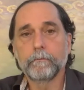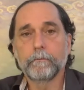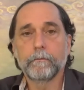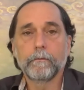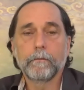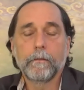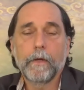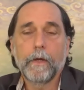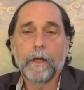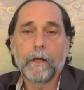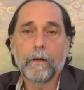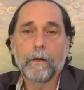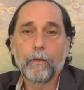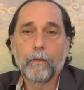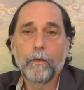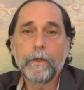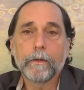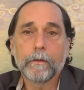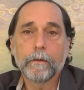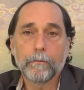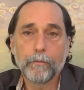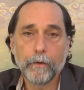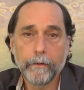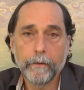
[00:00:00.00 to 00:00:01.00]
how
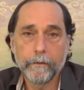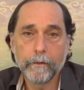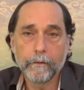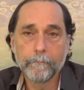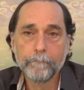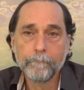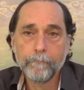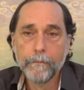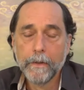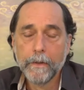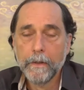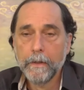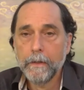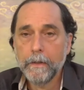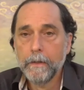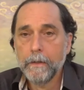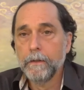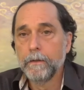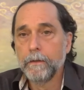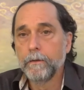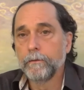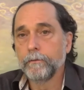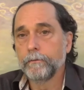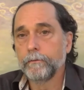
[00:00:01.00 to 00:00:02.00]
we are breathing.
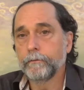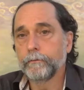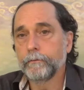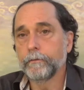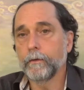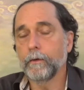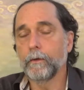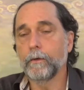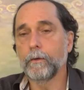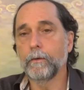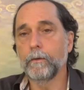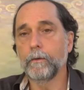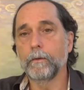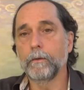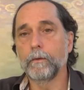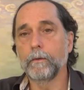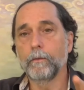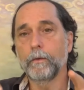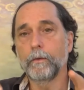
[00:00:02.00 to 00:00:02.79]
So